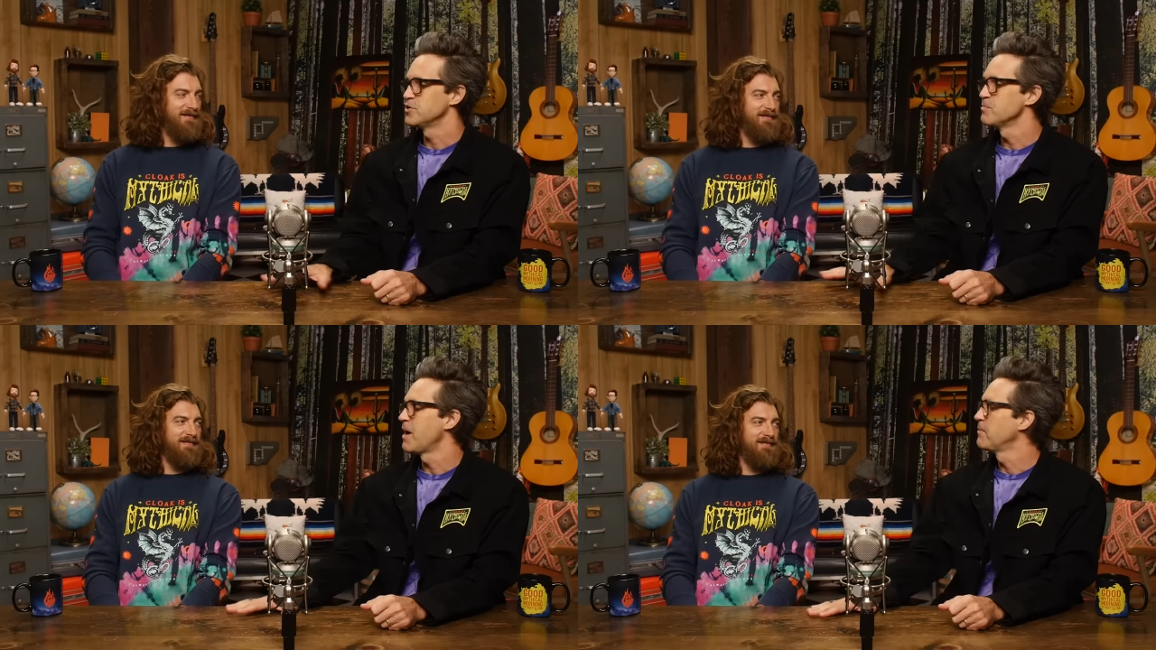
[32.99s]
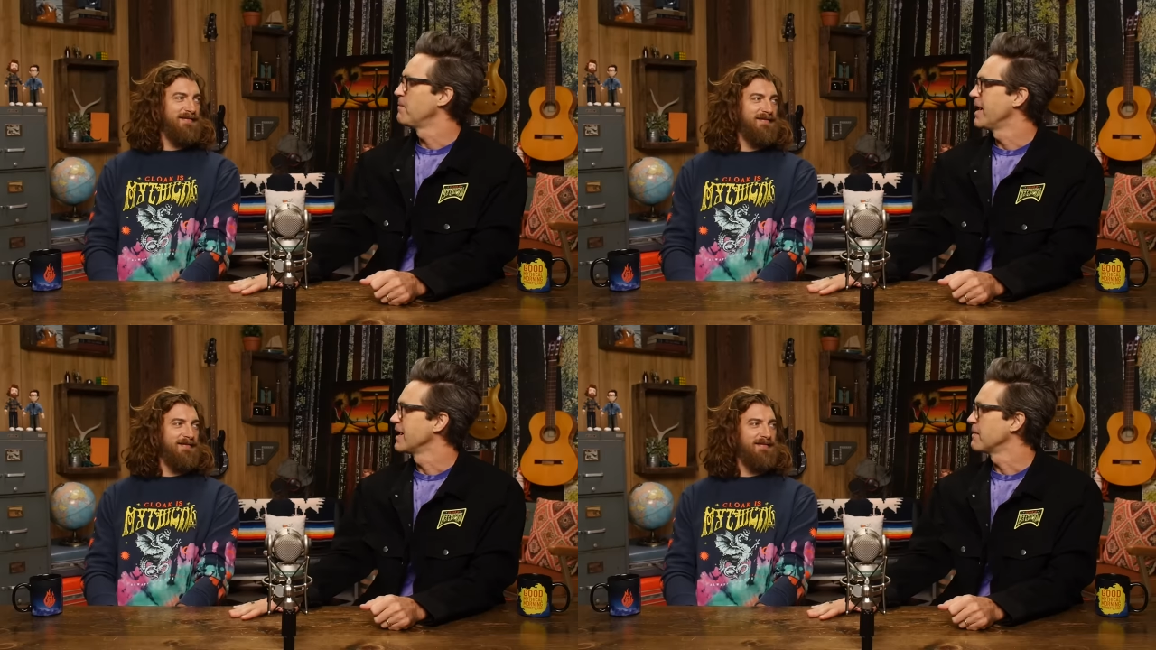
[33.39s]
Speaker 1: your mama
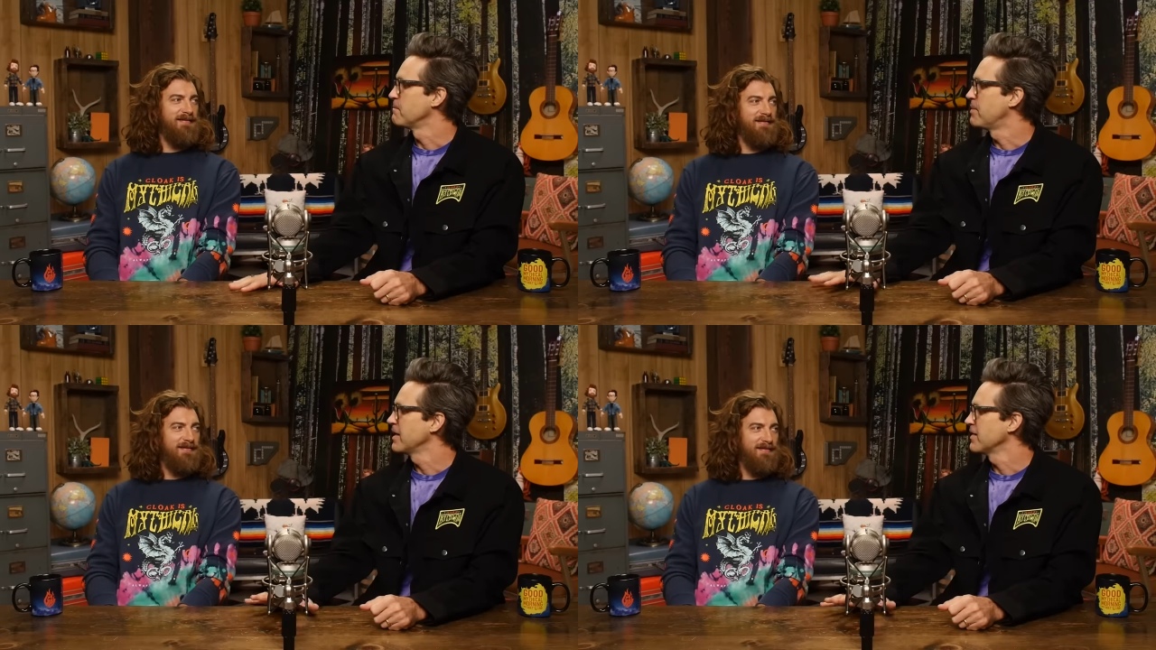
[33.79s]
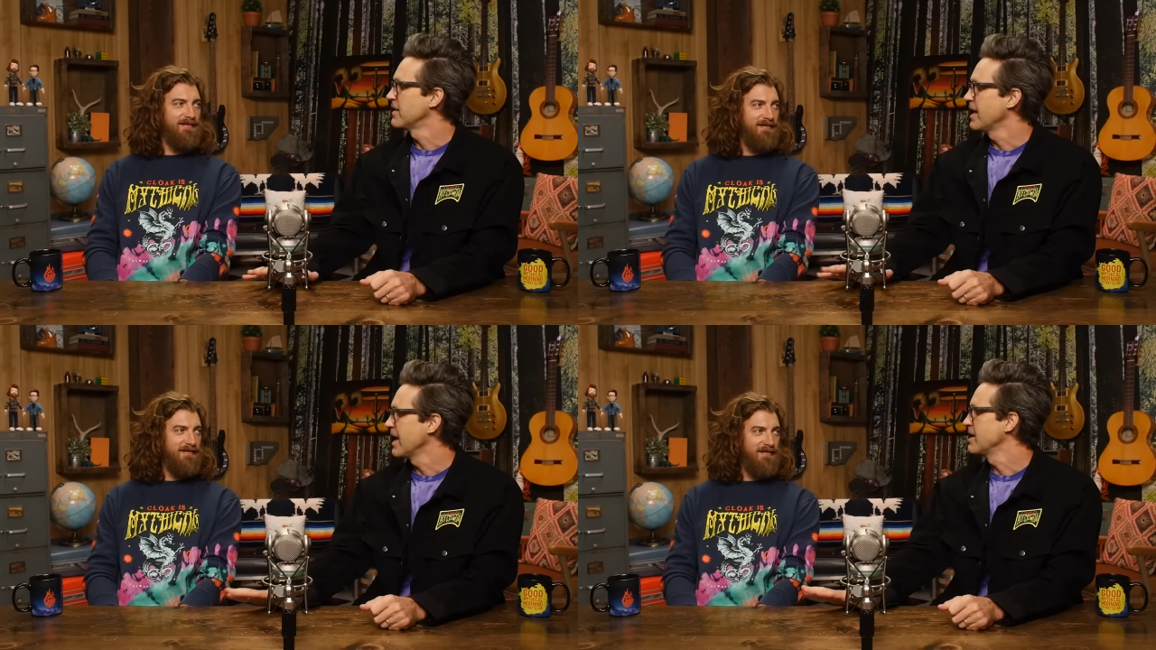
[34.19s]
make better
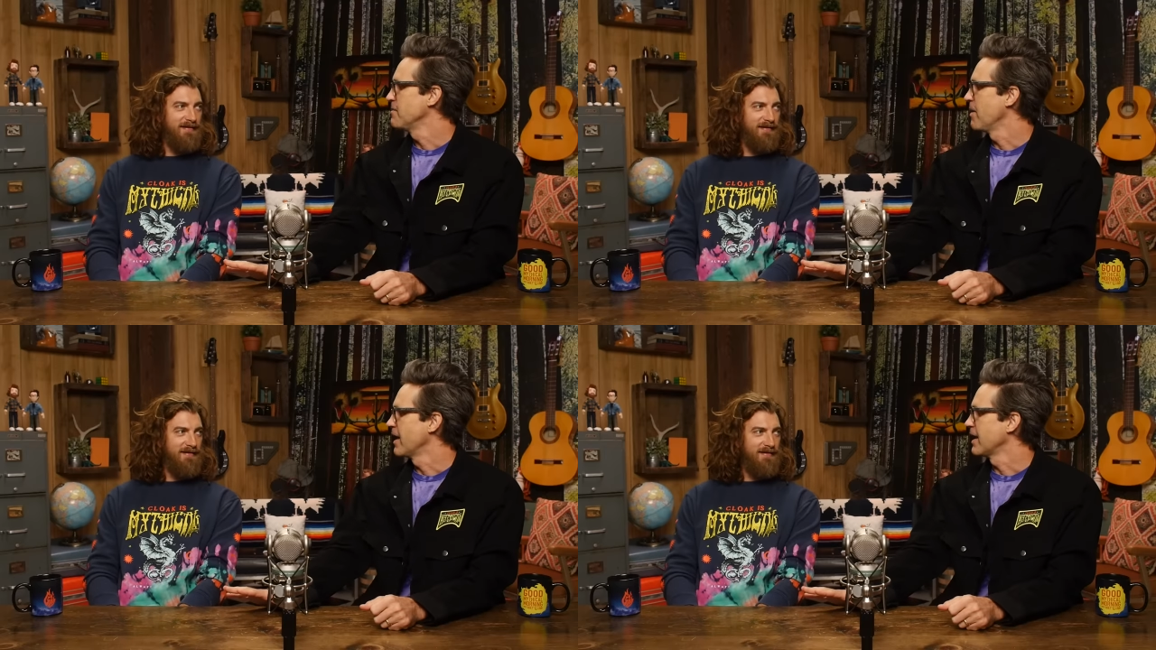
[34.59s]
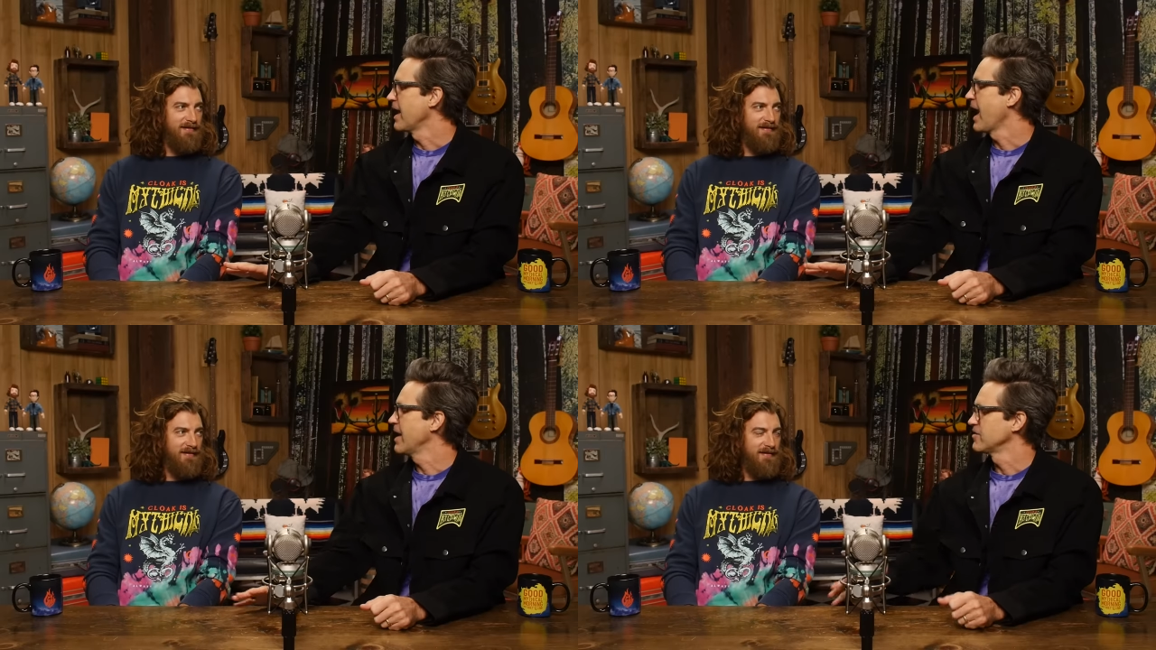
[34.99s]
than
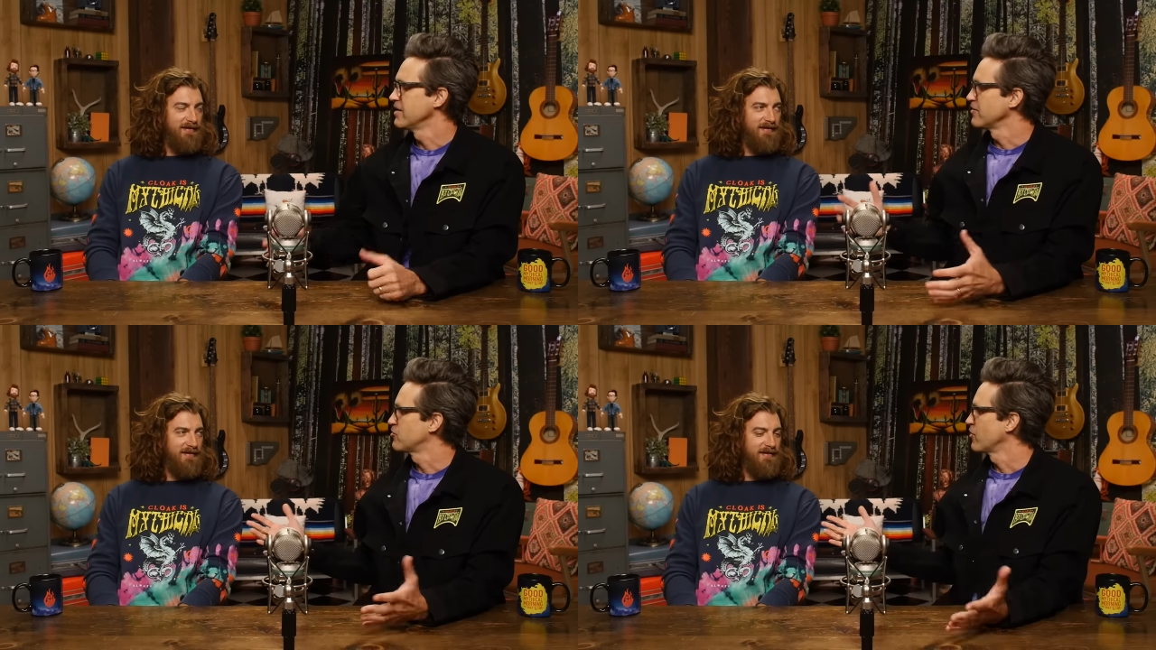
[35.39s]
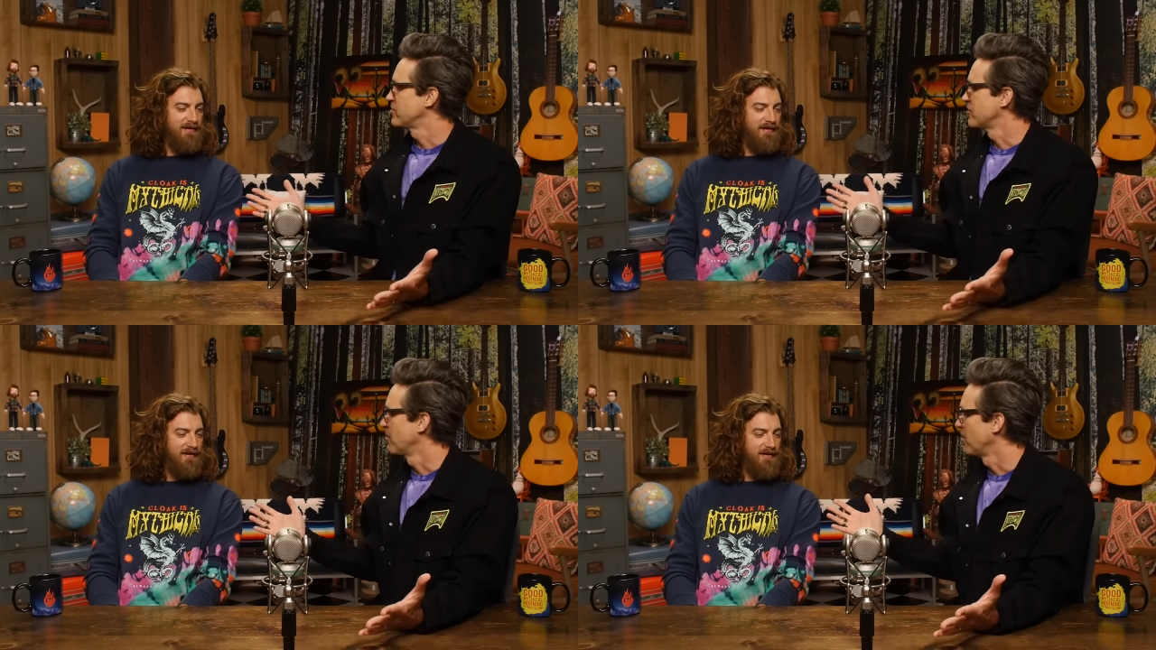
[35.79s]
anybody, as an
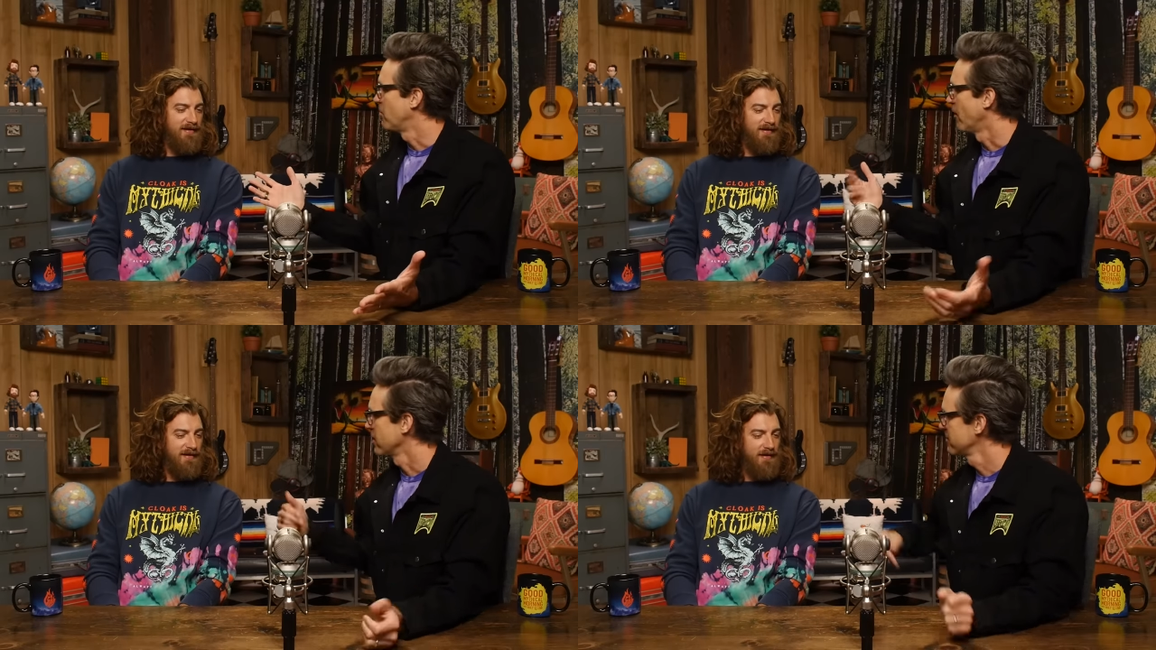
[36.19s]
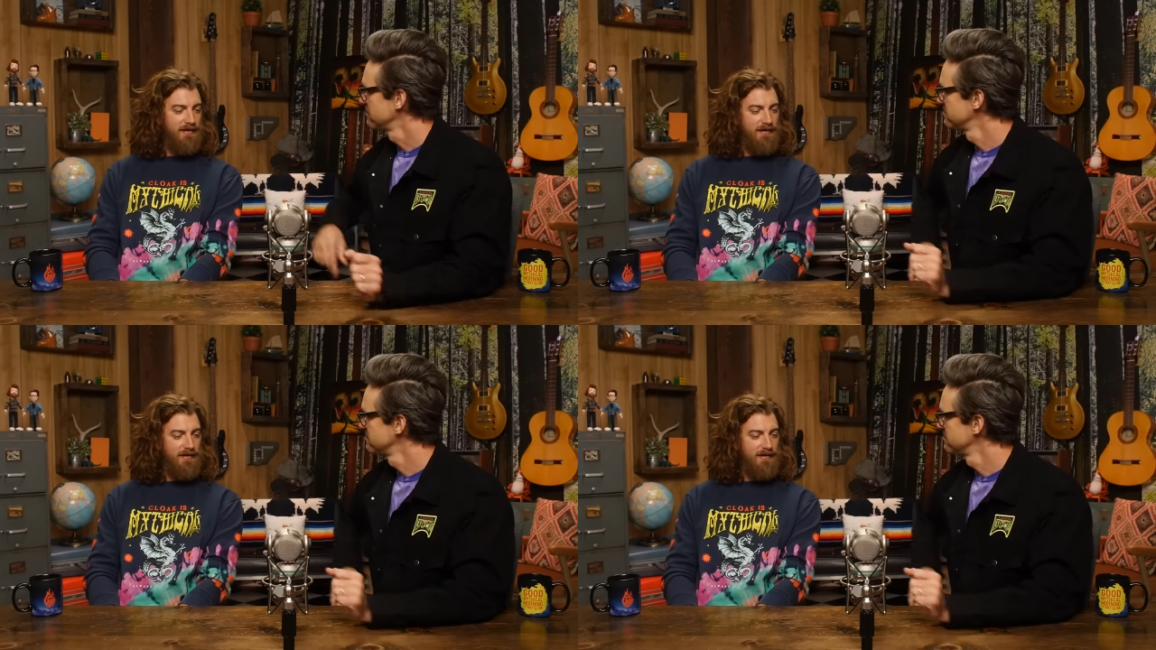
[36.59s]
illustration of my point?